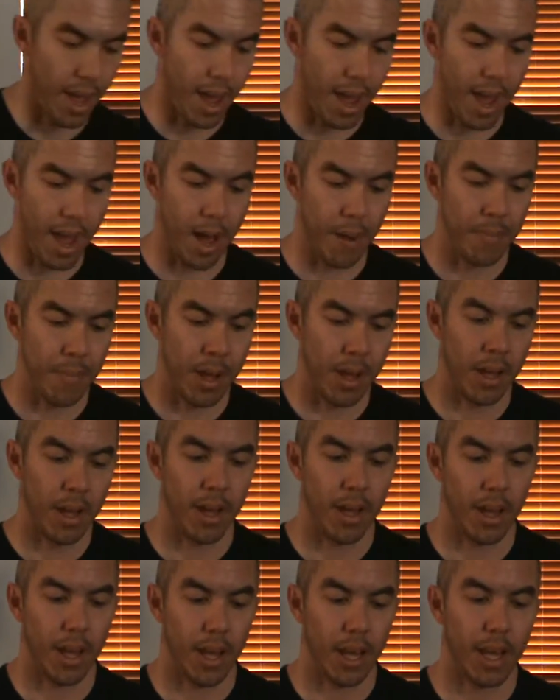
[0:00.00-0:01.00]
M,
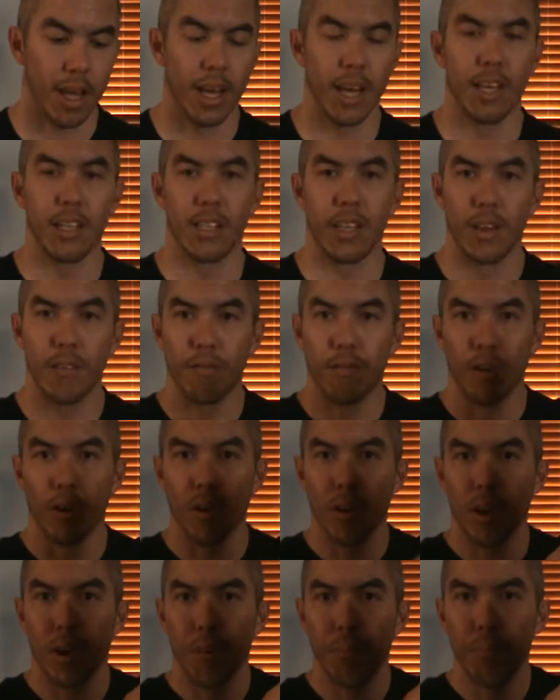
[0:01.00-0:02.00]
as in
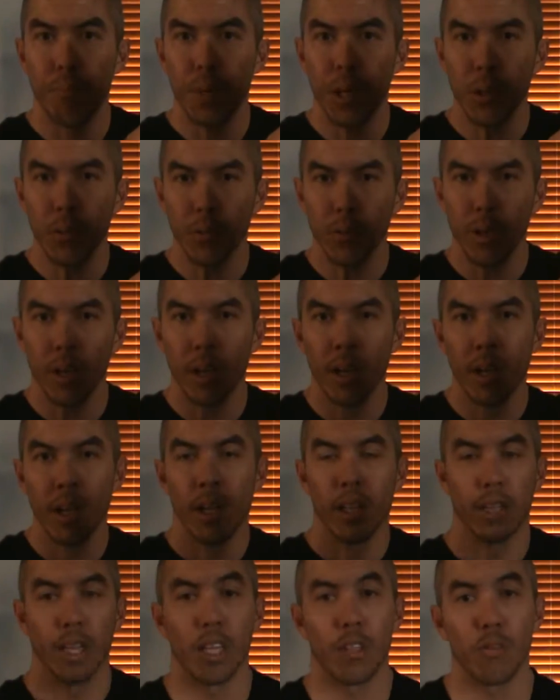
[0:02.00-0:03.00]
for moon.
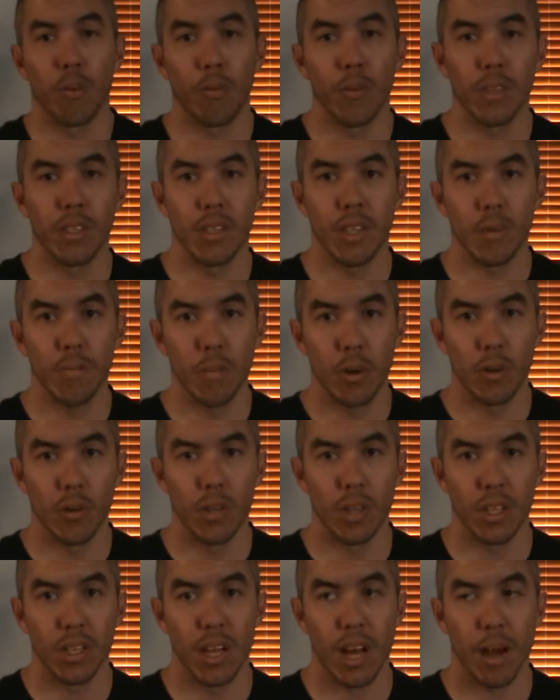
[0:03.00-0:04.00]
That's what we see most
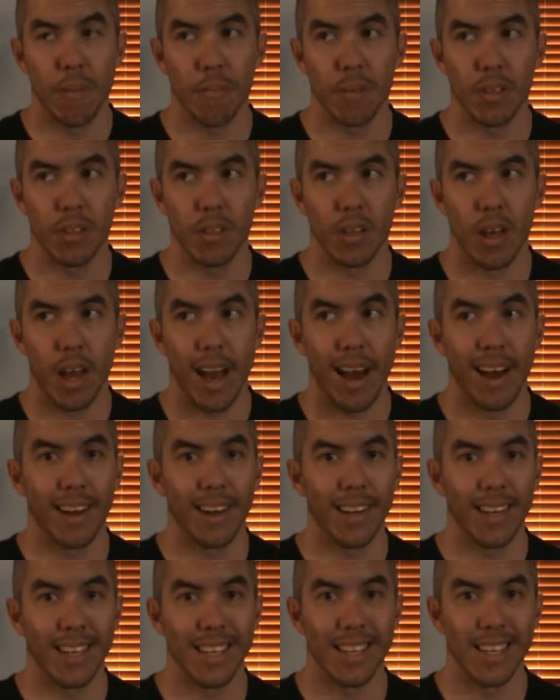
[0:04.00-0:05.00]
of the time is out
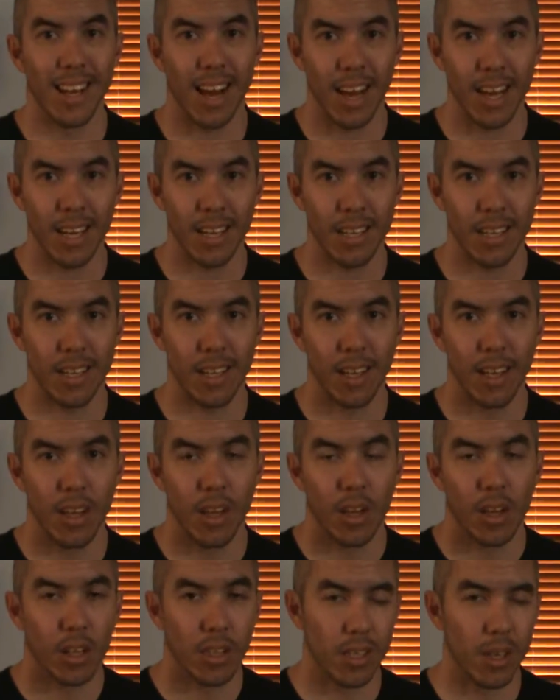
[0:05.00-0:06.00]
at night.
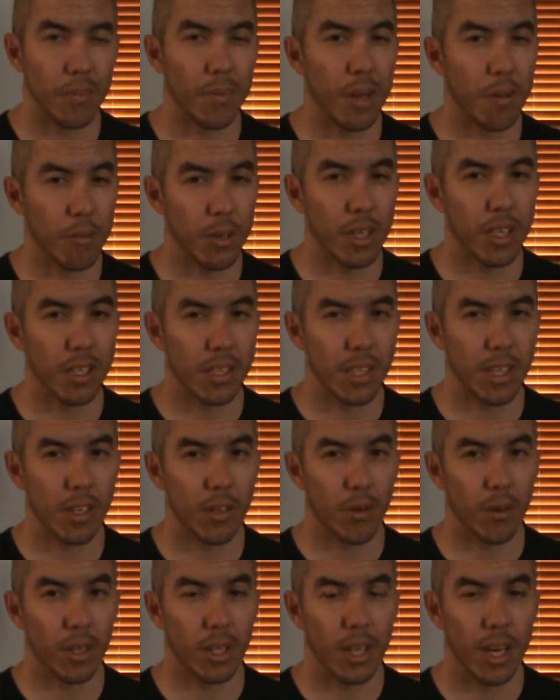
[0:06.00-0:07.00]
Sometimes you can see it
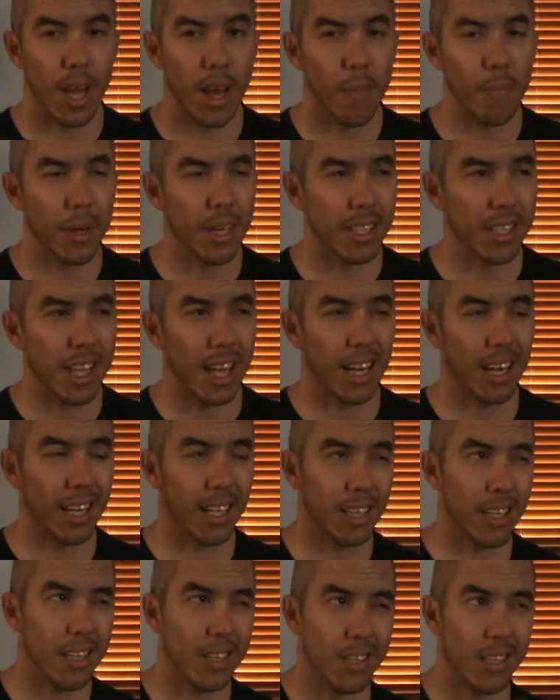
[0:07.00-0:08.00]
during the day, but it's kind of like
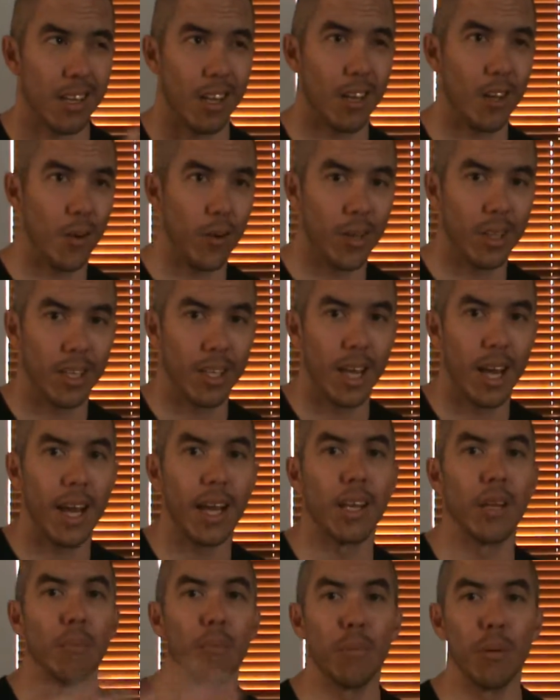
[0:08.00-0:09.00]
the sun during the day
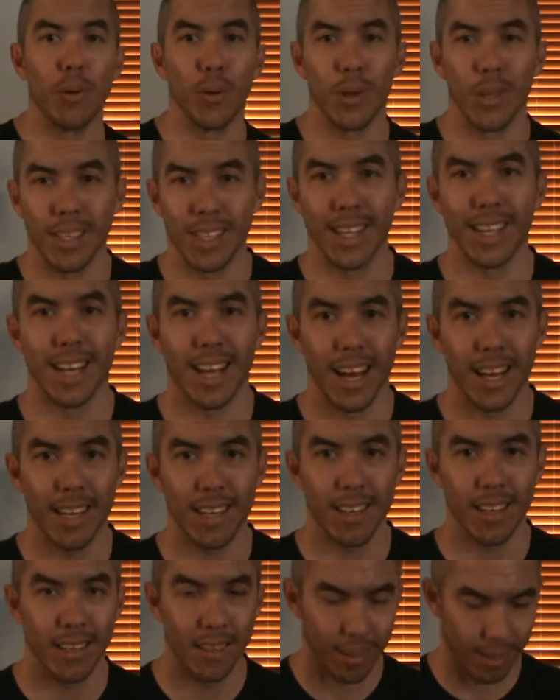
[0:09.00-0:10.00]
and the moon is at
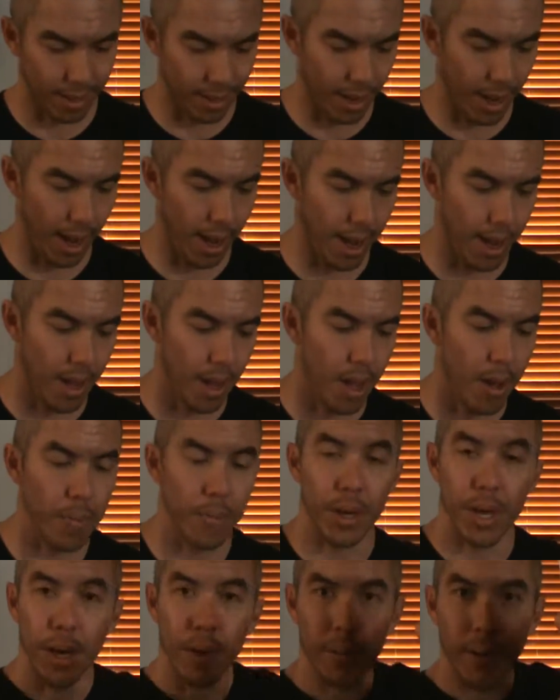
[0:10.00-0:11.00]
night. Okay,
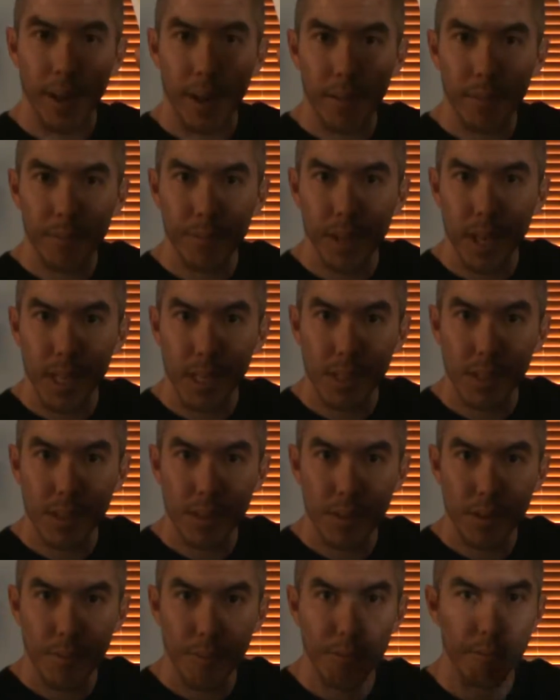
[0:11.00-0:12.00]
but anyway,
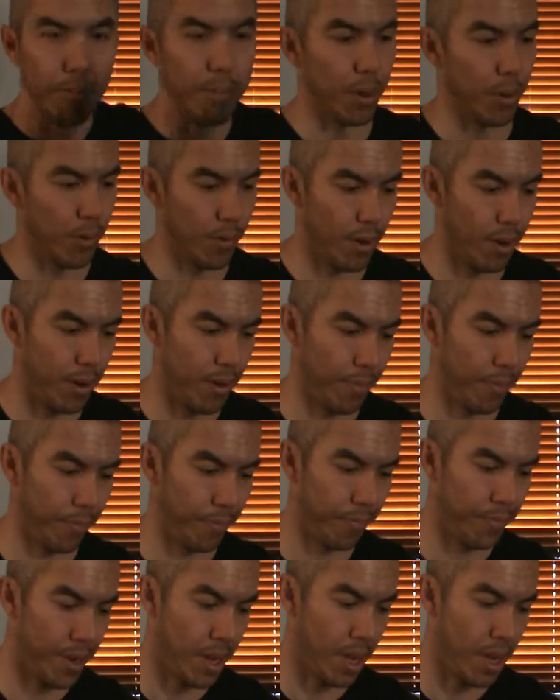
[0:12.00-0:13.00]
that's moon.
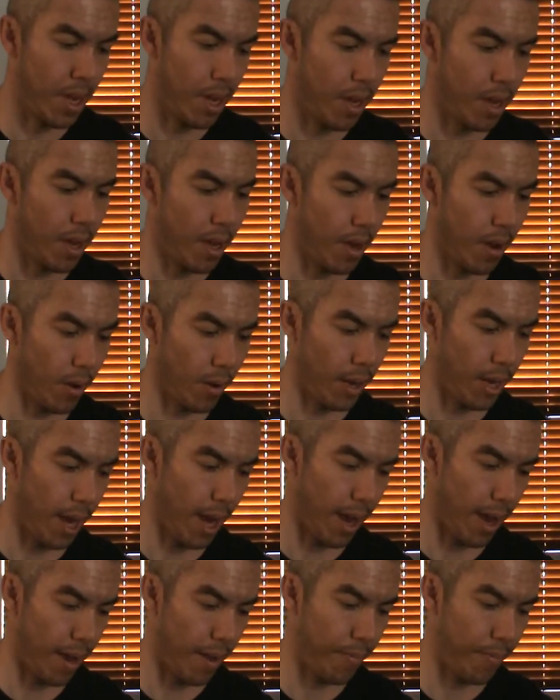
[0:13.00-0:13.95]
Okay,